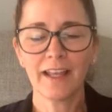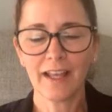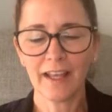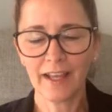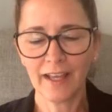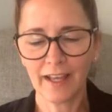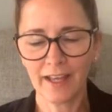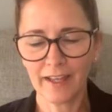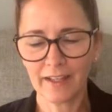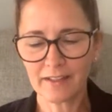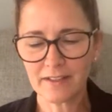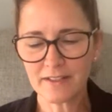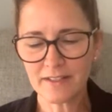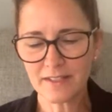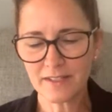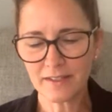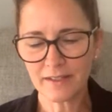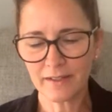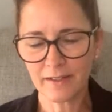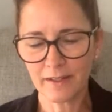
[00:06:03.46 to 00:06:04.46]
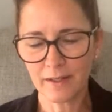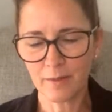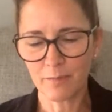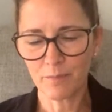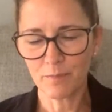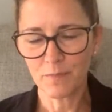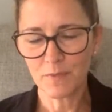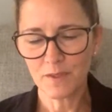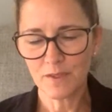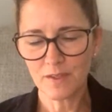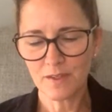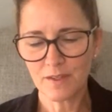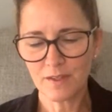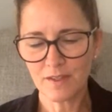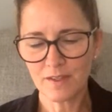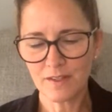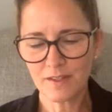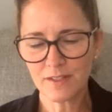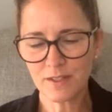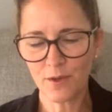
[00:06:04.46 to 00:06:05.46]
And um,
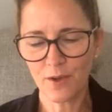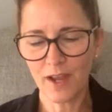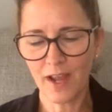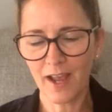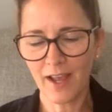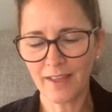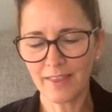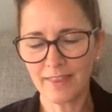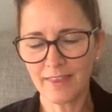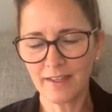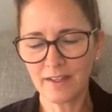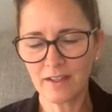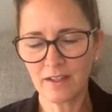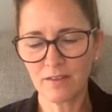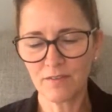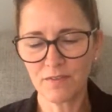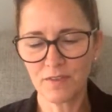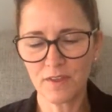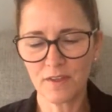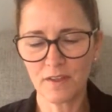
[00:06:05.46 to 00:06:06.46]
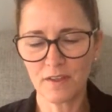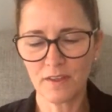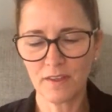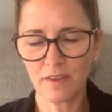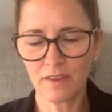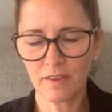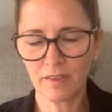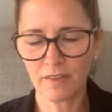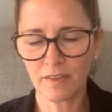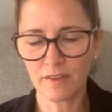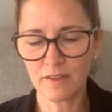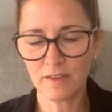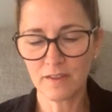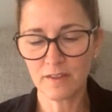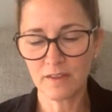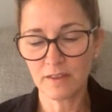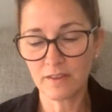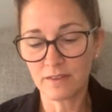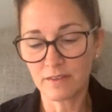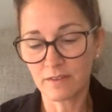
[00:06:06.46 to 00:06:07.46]
so I, I think of the the
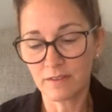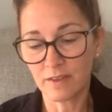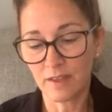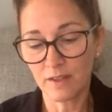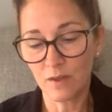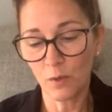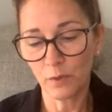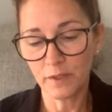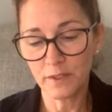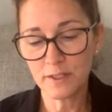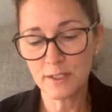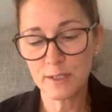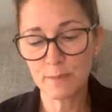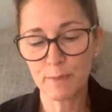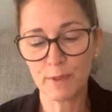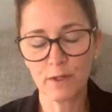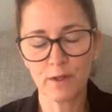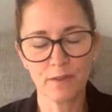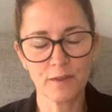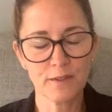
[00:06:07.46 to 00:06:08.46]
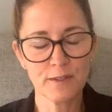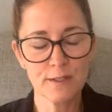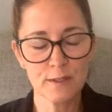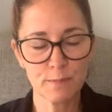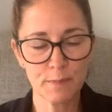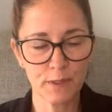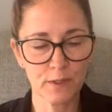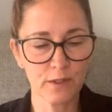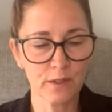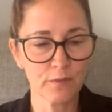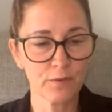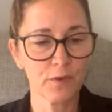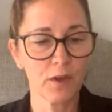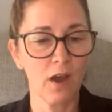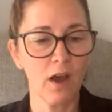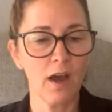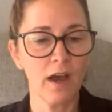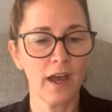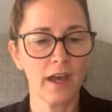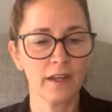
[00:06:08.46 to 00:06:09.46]
the Holy Spirit, the Spirit of
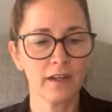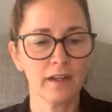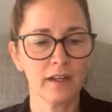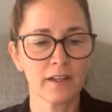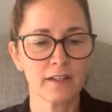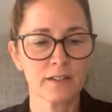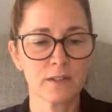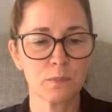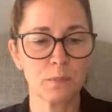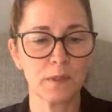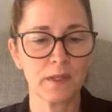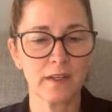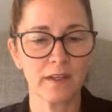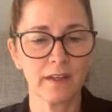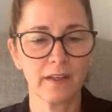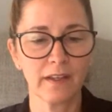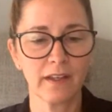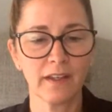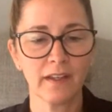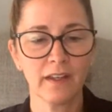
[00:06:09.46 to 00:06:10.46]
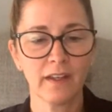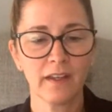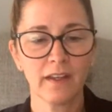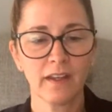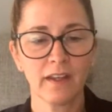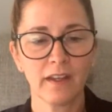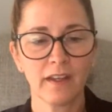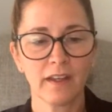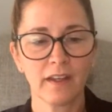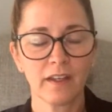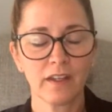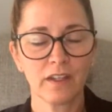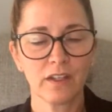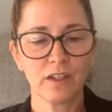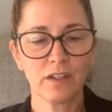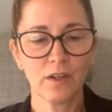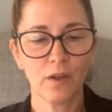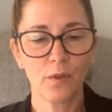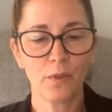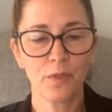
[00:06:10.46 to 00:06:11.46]
God, as being,
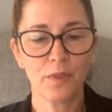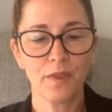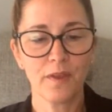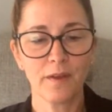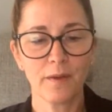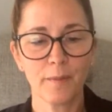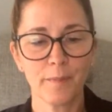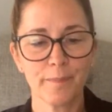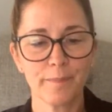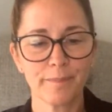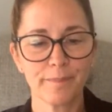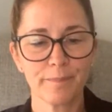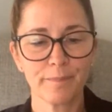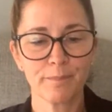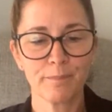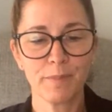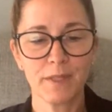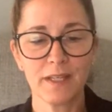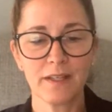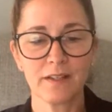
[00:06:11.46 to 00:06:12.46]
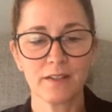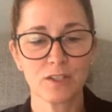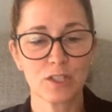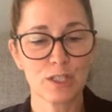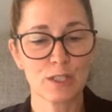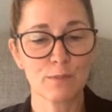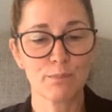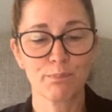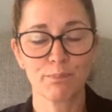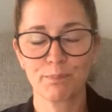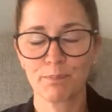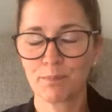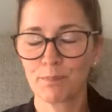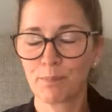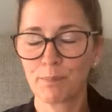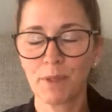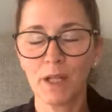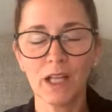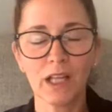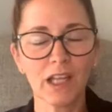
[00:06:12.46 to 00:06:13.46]
you know, the being just
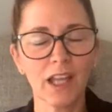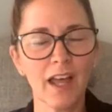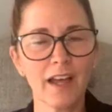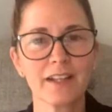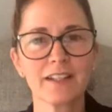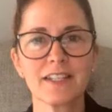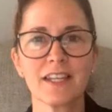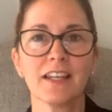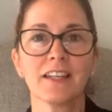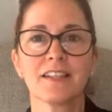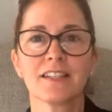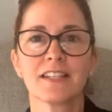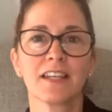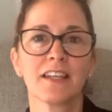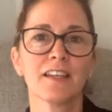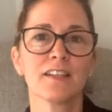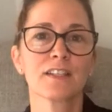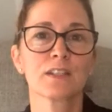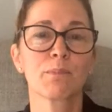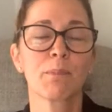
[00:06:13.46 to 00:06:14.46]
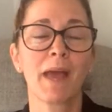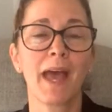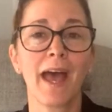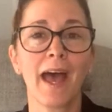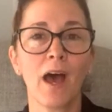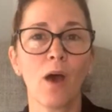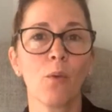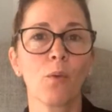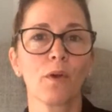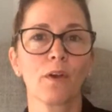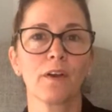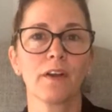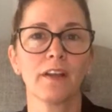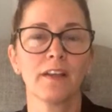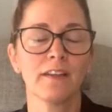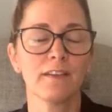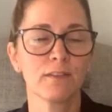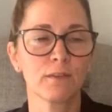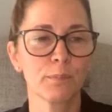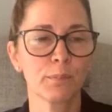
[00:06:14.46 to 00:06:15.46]
plugged into his power,
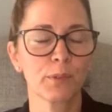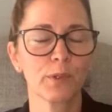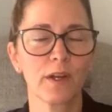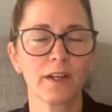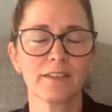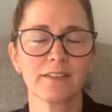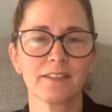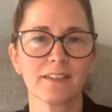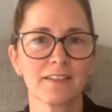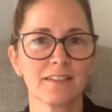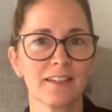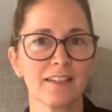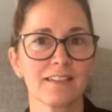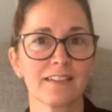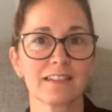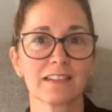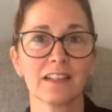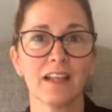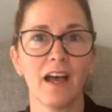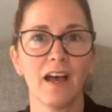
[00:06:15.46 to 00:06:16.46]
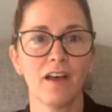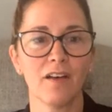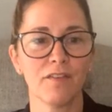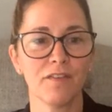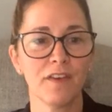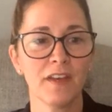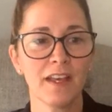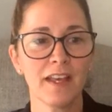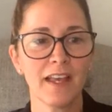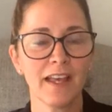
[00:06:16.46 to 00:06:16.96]
his presence, his love.